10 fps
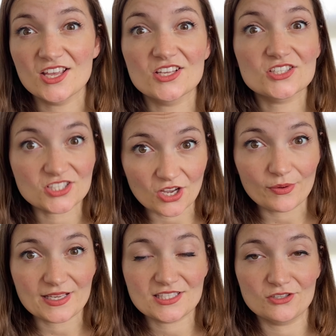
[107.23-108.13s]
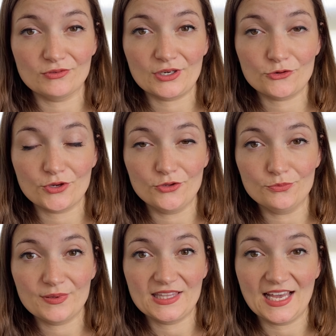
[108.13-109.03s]
so as to recoup
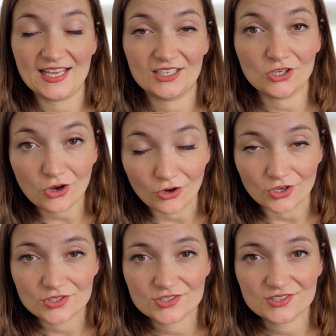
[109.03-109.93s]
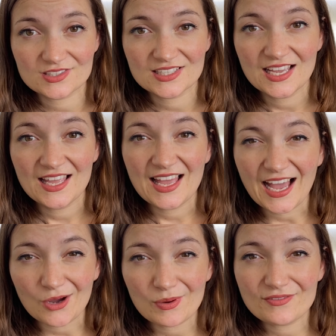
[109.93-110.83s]
their costs.
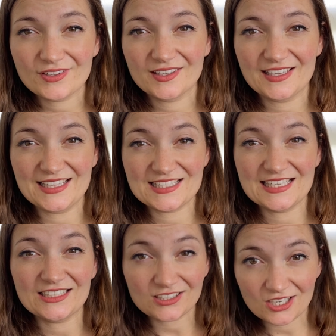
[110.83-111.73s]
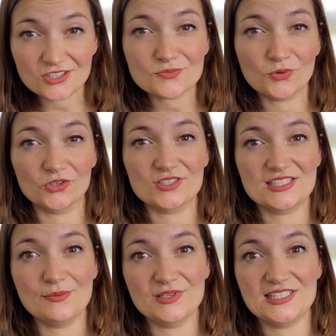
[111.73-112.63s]
However, it's in close
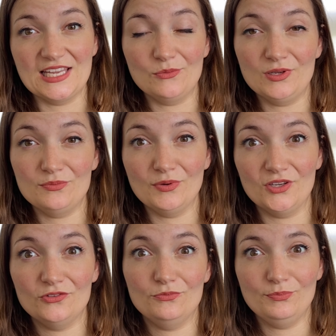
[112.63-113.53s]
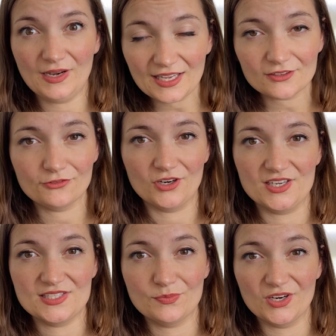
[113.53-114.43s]
proximity with both
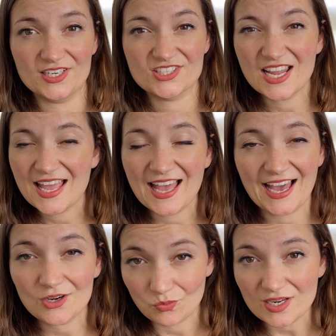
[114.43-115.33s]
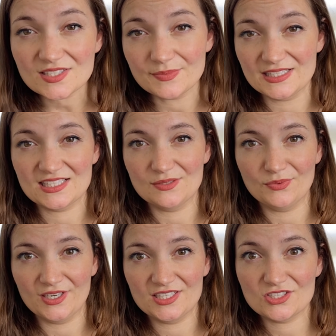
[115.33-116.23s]
Blackfriars Bridge and Westminster
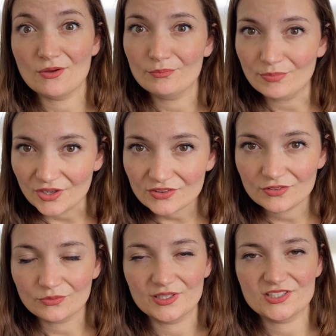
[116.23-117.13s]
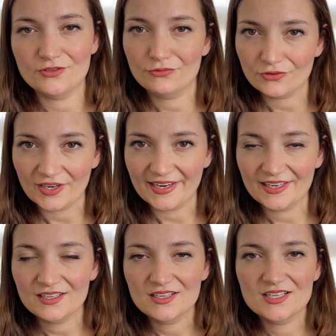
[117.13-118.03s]
Bridge, both of which are free,
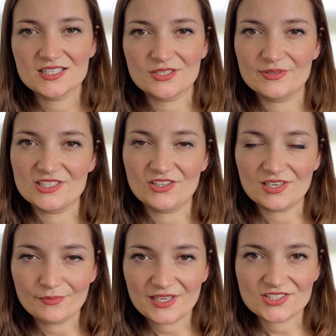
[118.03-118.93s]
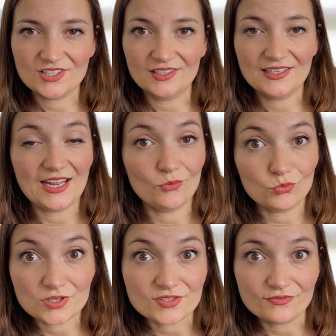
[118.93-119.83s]
so as you can imagine, it
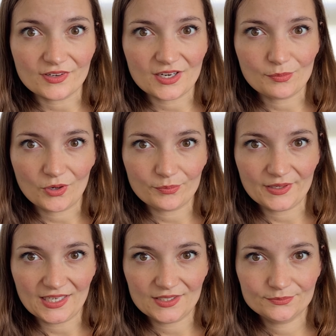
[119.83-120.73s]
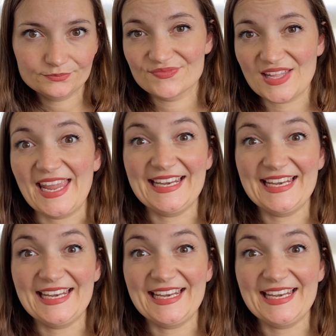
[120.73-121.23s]
wasn't very popular. In